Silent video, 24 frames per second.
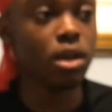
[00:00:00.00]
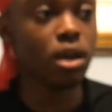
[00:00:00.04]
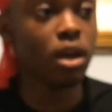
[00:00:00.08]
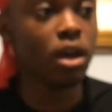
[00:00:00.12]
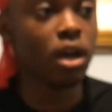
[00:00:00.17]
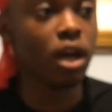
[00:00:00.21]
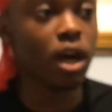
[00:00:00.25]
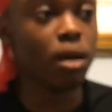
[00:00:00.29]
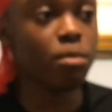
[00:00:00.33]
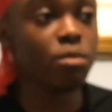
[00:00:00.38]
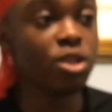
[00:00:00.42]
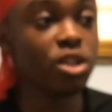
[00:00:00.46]

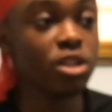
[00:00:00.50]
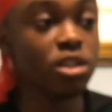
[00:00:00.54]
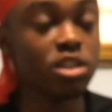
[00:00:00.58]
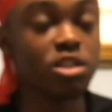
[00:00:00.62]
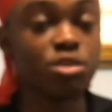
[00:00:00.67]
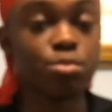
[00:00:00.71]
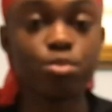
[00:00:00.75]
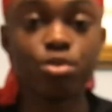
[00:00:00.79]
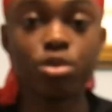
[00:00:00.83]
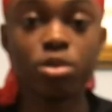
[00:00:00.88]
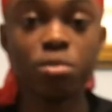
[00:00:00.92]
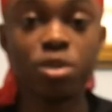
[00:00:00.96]
I mean, there's
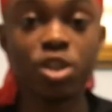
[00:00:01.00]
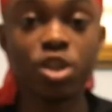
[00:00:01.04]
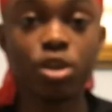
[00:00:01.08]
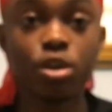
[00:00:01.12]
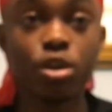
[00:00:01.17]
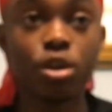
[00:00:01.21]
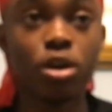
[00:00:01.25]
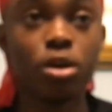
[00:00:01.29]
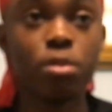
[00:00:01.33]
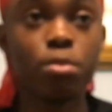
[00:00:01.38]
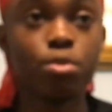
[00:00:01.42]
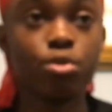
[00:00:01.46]
probably a
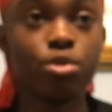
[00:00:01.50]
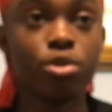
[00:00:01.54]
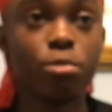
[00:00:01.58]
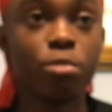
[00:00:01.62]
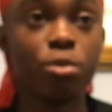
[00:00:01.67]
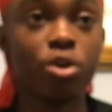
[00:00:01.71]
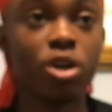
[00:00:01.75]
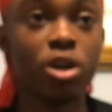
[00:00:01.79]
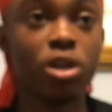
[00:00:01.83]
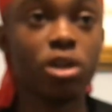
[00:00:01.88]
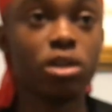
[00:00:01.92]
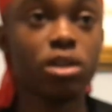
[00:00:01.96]
couple,
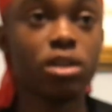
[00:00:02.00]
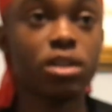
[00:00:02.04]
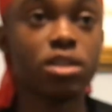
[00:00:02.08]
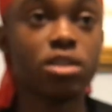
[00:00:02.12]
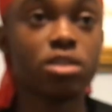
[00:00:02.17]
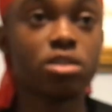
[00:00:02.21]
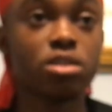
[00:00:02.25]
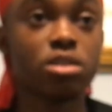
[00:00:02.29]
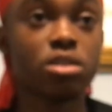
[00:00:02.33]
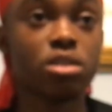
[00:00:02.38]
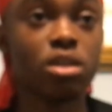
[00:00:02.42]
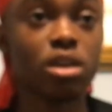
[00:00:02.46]
but
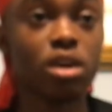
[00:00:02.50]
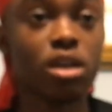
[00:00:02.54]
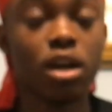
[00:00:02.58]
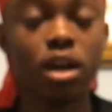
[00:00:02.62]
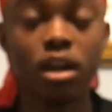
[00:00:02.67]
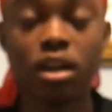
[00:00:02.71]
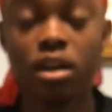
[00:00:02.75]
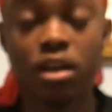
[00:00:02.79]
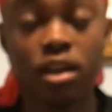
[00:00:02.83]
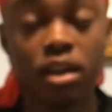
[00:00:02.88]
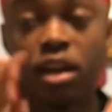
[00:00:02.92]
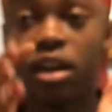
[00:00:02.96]

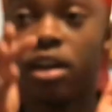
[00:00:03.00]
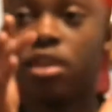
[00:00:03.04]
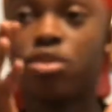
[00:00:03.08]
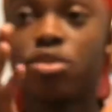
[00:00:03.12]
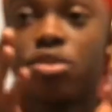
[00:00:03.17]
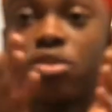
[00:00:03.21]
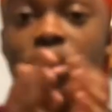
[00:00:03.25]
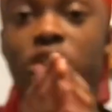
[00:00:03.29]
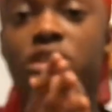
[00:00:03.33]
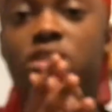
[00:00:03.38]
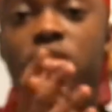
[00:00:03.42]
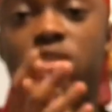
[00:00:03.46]
I don't
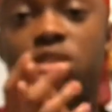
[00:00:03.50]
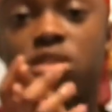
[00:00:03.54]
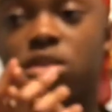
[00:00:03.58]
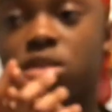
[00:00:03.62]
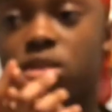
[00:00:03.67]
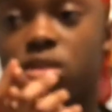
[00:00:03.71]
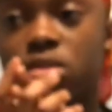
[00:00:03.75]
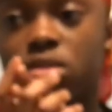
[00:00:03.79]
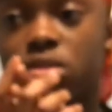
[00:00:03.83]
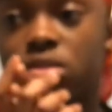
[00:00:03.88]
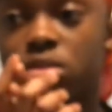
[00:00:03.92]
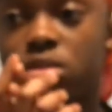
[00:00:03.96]
know how to.
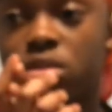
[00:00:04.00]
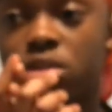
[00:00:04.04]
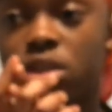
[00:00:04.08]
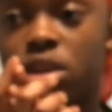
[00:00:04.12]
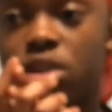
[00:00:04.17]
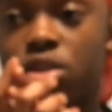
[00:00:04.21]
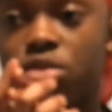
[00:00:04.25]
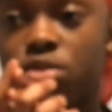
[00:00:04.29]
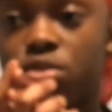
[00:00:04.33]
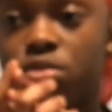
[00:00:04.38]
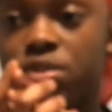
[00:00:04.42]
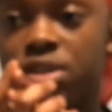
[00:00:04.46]
I don't
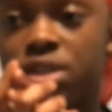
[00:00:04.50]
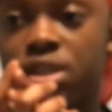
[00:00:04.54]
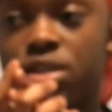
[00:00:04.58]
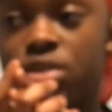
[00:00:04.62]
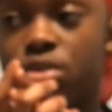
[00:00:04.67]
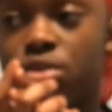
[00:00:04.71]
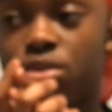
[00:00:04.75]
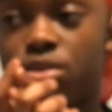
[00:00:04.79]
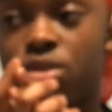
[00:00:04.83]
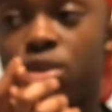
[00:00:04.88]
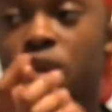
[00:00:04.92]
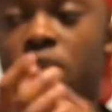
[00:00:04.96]
really
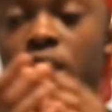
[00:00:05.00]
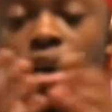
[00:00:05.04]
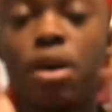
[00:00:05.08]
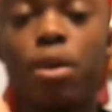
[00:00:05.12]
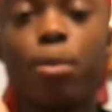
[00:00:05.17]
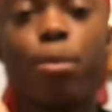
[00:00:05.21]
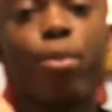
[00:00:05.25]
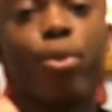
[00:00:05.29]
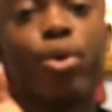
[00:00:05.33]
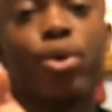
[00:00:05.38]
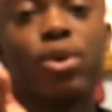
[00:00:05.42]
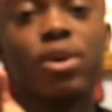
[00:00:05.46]
know.
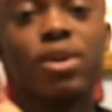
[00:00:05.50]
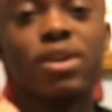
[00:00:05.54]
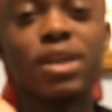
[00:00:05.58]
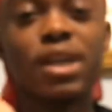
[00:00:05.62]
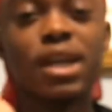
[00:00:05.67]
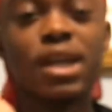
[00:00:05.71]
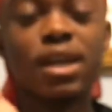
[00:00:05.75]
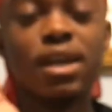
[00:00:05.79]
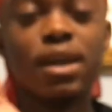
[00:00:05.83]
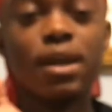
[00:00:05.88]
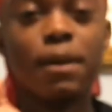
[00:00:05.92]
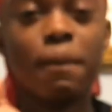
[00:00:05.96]
But
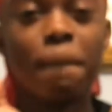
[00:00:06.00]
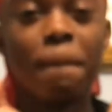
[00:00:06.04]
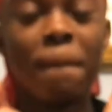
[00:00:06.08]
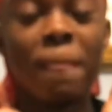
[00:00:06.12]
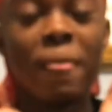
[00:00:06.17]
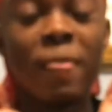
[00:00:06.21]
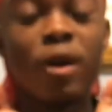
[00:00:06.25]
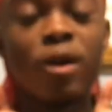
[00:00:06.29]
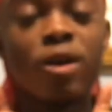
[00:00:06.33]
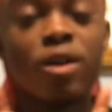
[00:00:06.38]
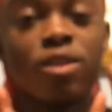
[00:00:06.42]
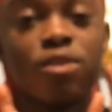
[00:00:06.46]

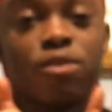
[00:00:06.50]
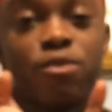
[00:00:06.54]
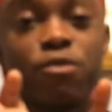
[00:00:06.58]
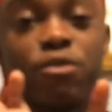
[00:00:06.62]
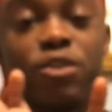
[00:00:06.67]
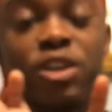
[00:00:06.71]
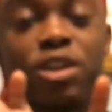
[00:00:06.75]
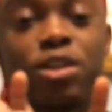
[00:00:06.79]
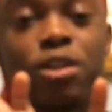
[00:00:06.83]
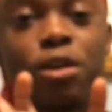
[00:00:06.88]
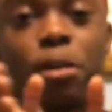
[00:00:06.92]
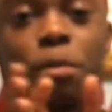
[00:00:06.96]

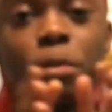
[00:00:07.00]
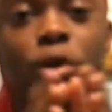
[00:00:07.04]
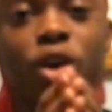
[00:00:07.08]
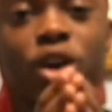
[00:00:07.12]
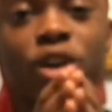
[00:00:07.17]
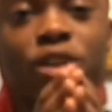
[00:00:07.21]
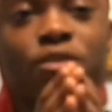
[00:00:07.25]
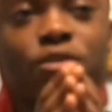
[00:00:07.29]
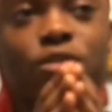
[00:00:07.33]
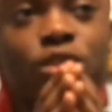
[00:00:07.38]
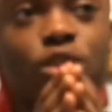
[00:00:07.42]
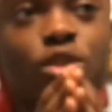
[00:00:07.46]
think about it,
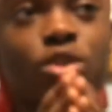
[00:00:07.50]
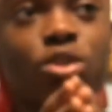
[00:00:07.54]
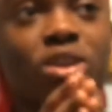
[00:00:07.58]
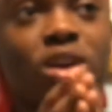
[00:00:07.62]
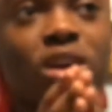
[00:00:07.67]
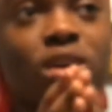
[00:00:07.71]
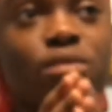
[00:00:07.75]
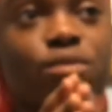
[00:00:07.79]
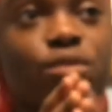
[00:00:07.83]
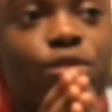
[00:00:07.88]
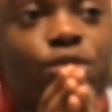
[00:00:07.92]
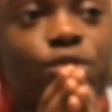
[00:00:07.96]
if you don't
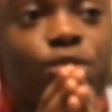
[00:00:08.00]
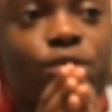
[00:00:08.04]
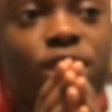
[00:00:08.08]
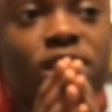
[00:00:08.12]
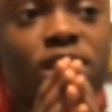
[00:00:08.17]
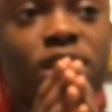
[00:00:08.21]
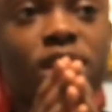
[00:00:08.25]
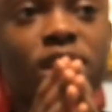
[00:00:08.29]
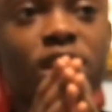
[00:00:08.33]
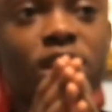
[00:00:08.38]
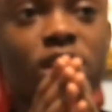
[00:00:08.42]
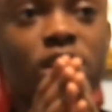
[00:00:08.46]
have a
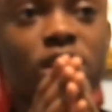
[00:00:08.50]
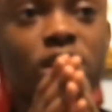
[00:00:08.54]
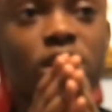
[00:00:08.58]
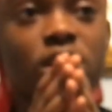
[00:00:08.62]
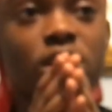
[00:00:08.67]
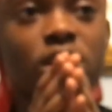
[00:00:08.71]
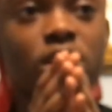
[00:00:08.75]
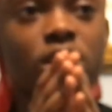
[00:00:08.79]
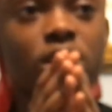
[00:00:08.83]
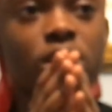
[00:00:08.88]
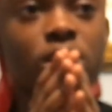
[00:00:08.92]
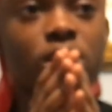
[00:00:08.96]
friend like that,
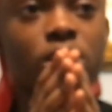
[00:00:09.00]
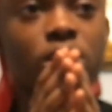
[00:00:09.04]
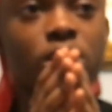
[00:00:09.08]
then